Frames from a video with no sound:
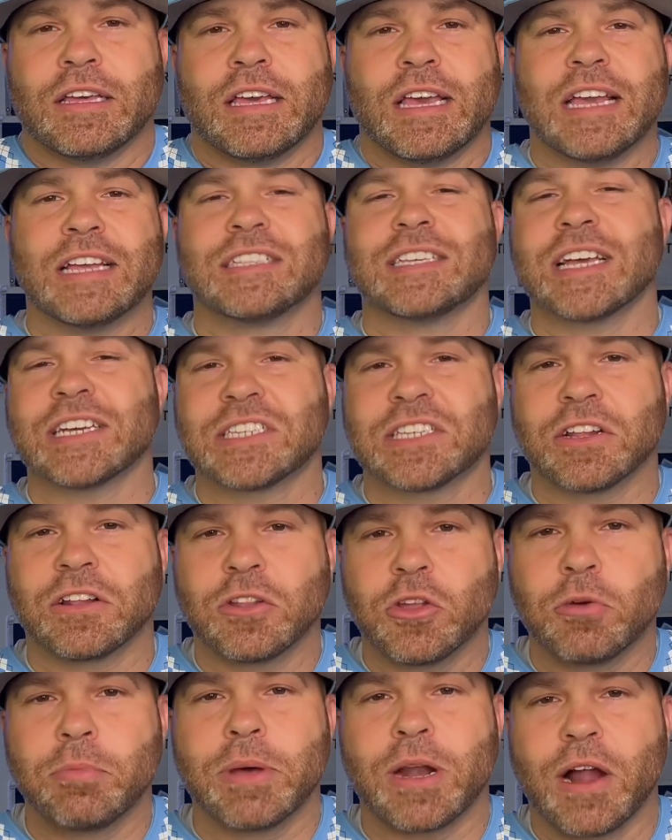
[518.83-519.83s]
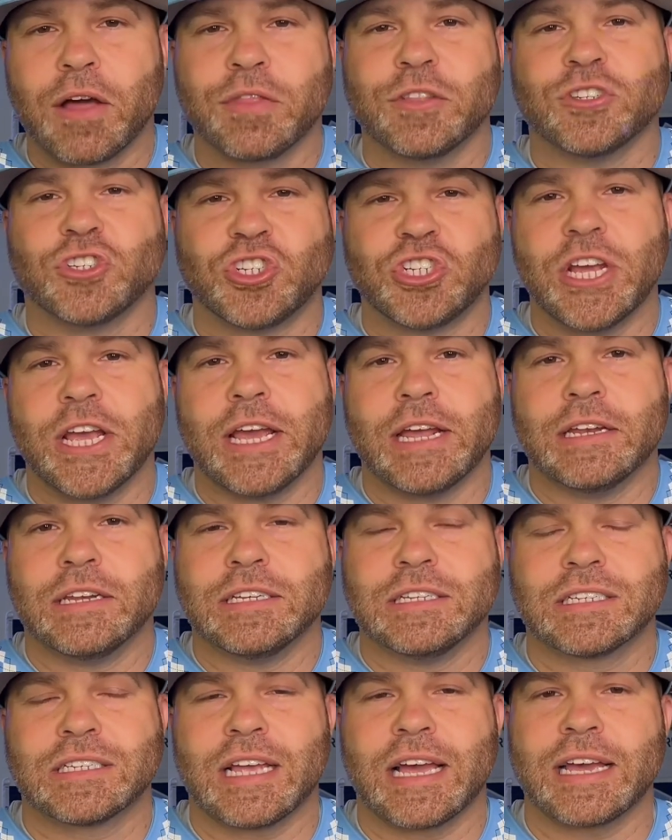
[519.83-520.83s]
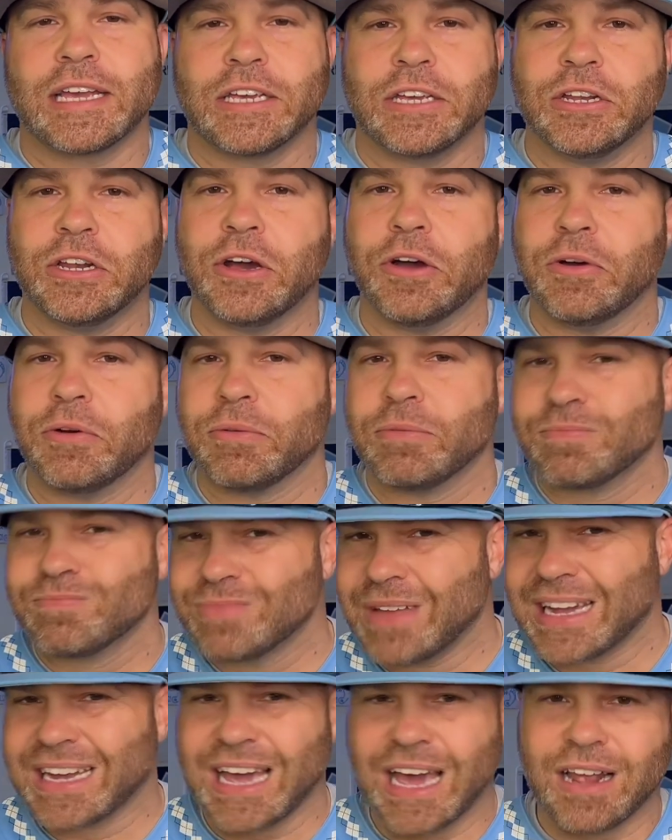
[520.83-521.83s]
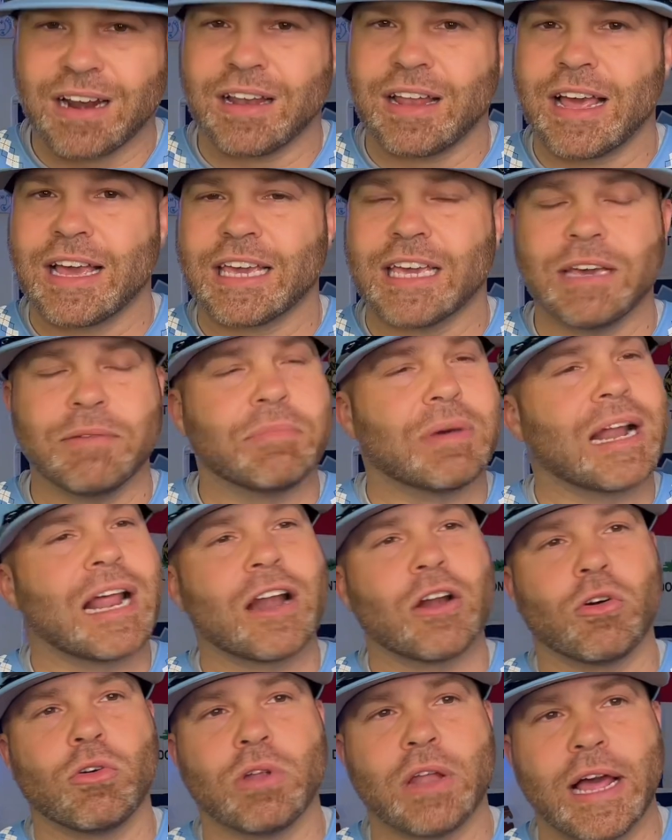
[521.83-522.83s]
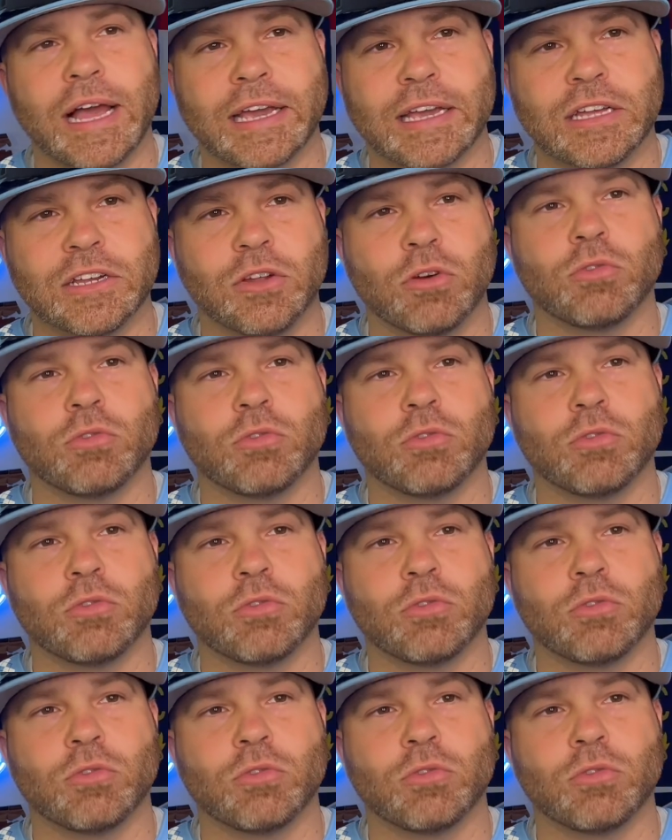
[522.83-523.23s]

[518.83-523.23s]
he takes it a little bit on the chin. He's like, I kind of like it, but I don't like it.